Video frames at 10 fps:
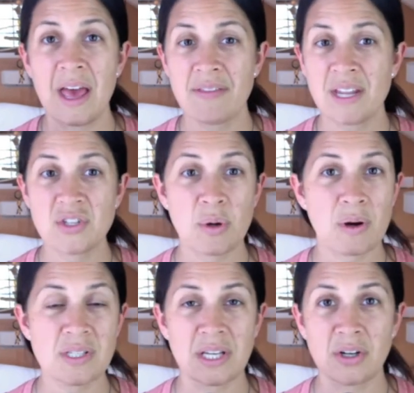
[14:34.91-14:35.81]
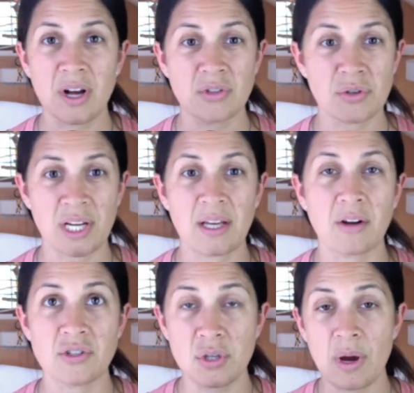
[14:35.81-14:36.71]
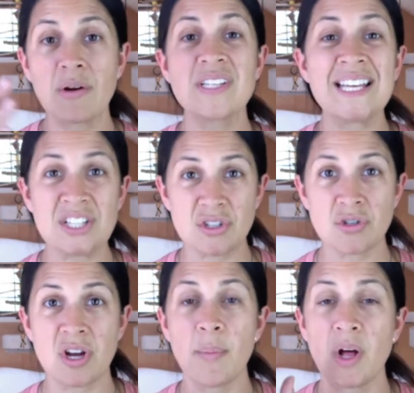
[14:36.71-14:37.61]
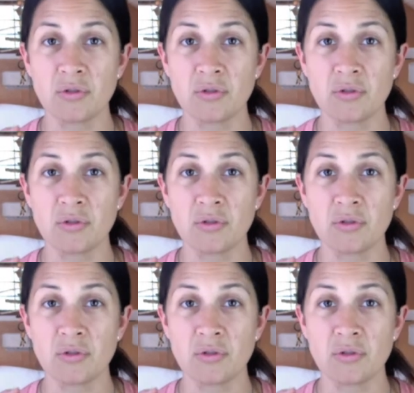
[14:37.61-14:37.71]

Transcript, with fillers: and then two hours later I'll drink, or two hours into the trip